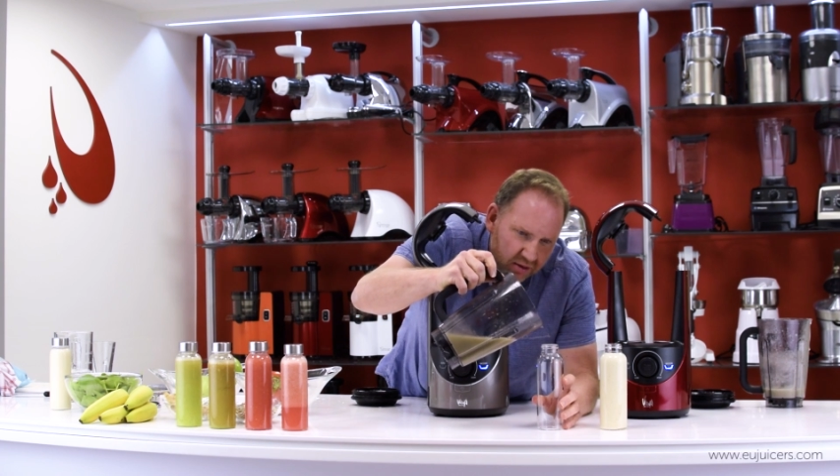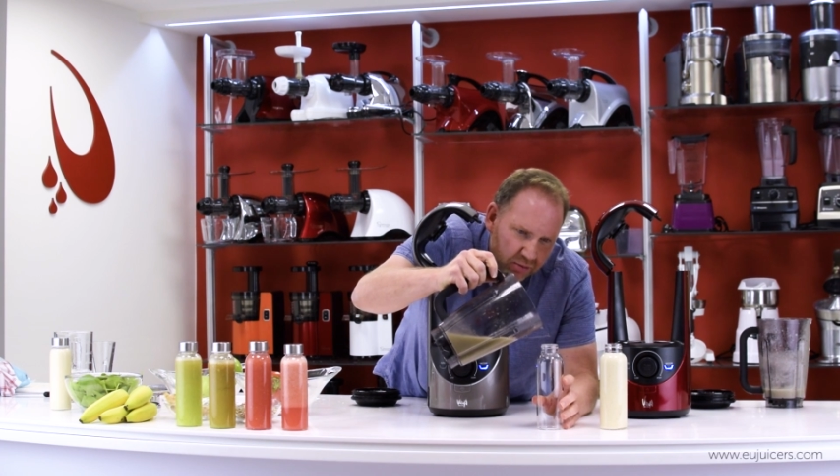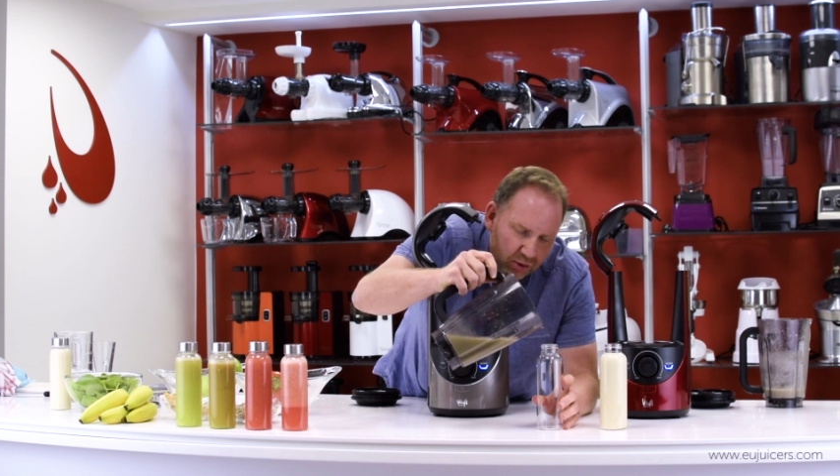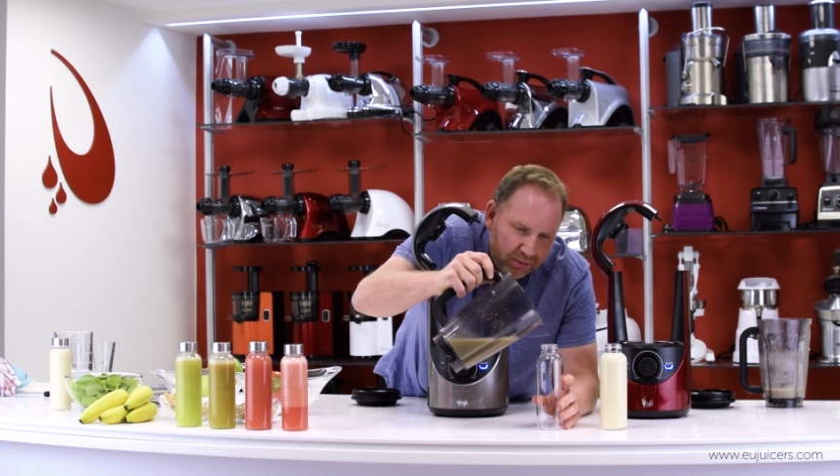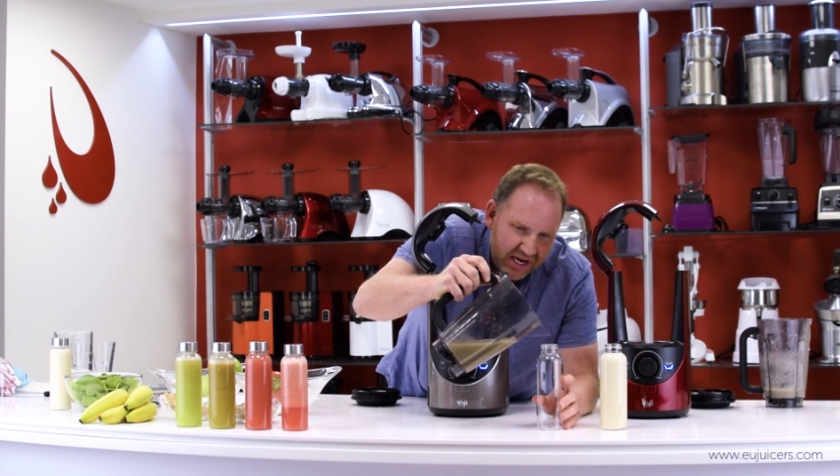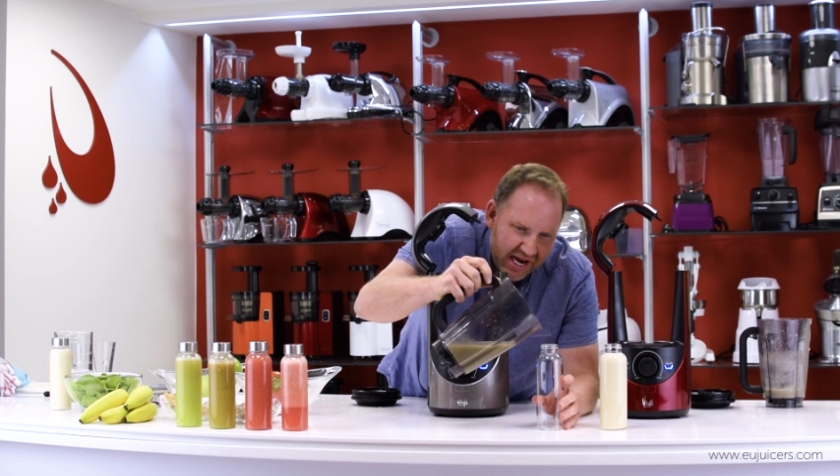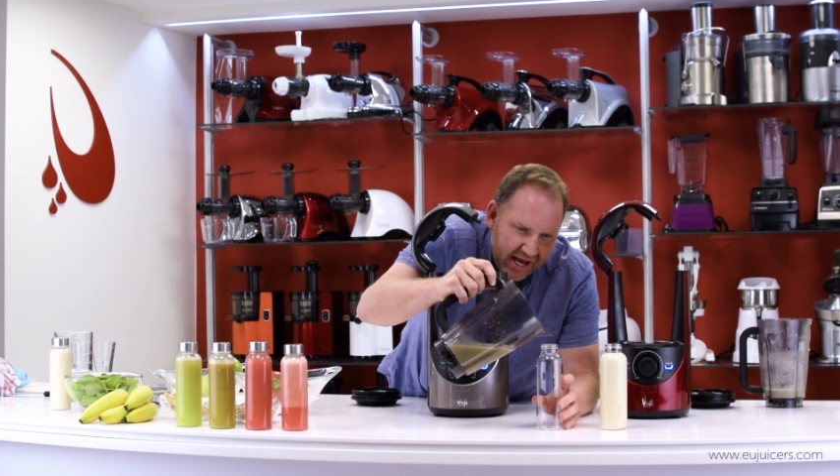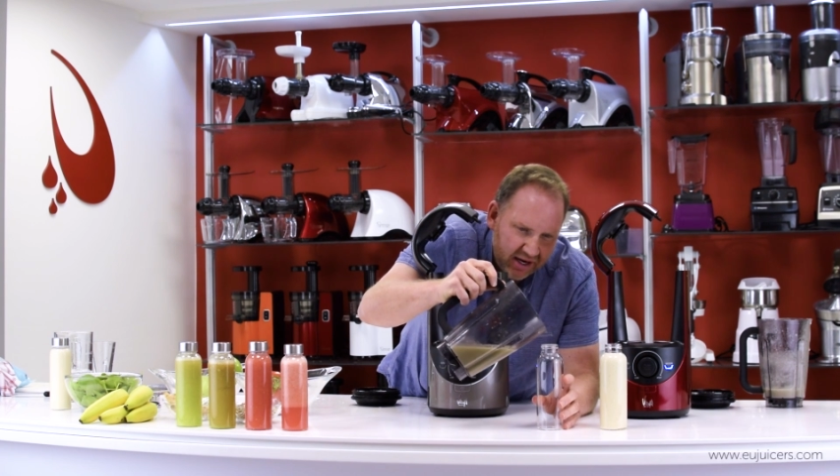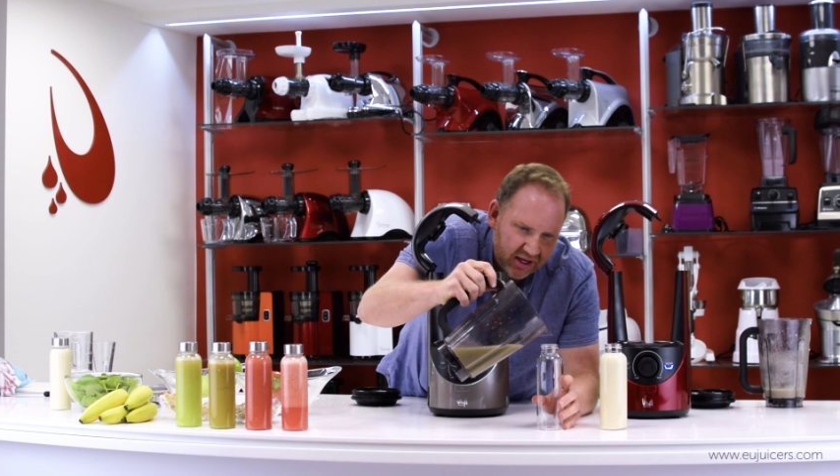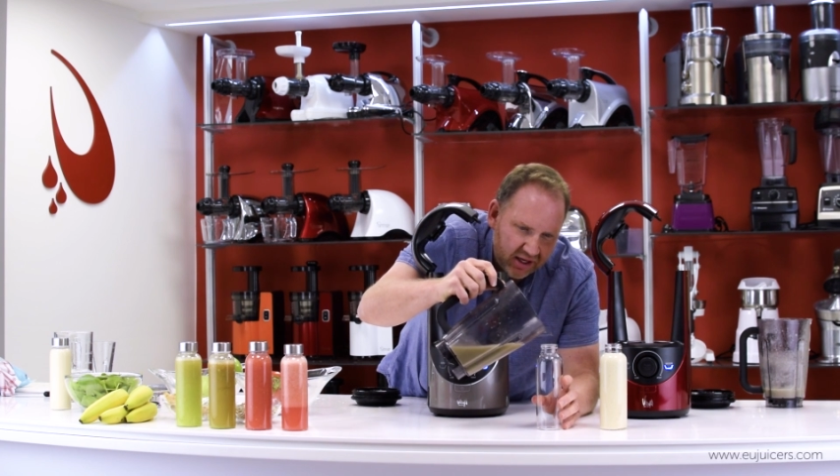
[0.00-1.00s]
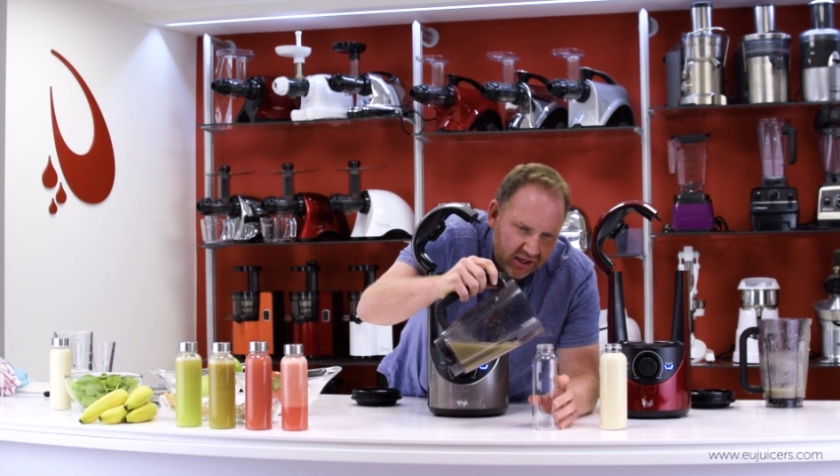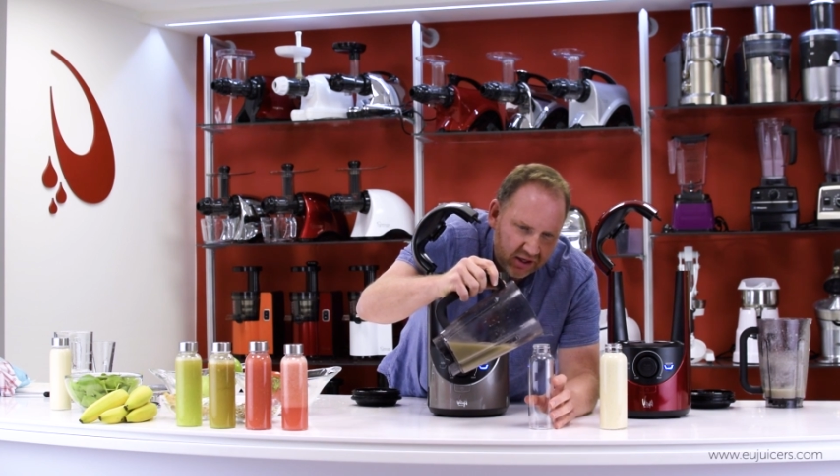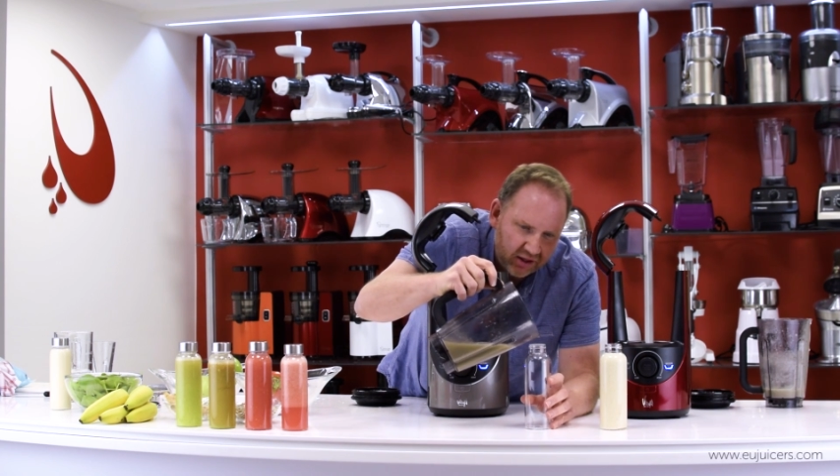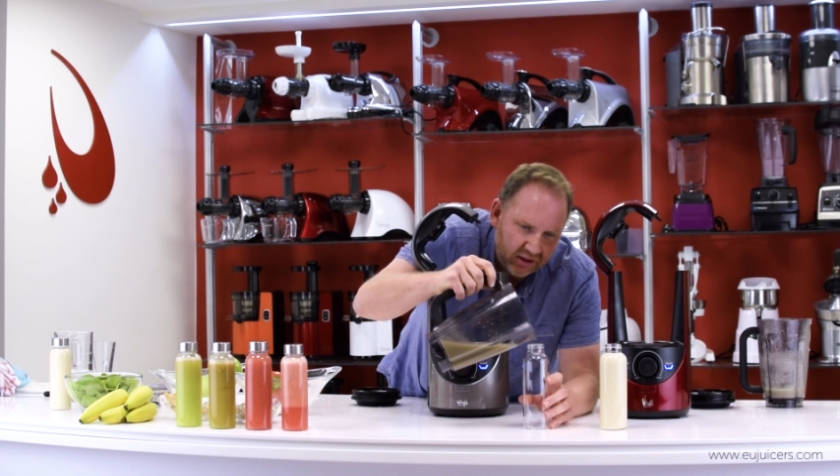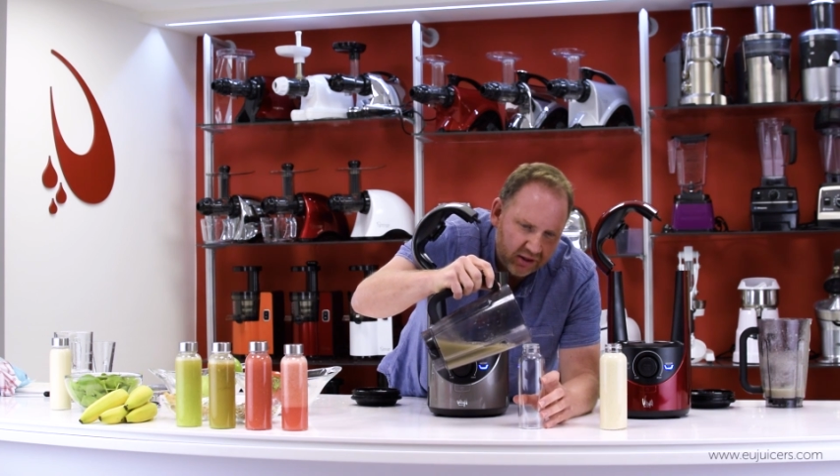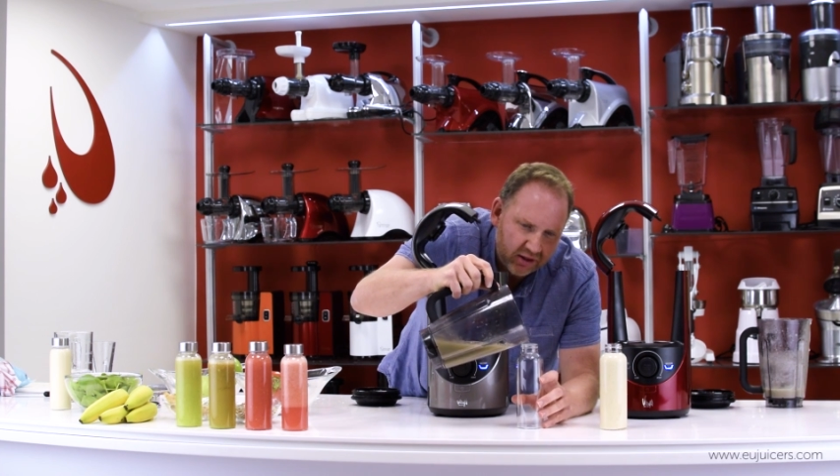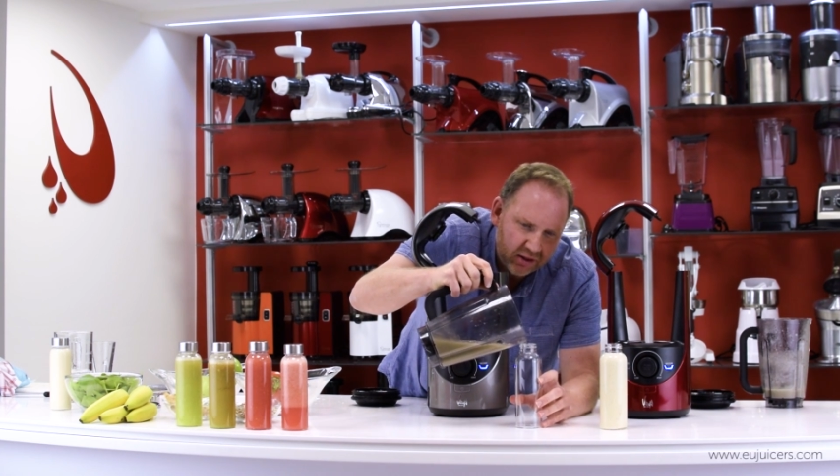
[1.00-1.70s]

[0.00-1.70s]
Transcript: more banana-y color.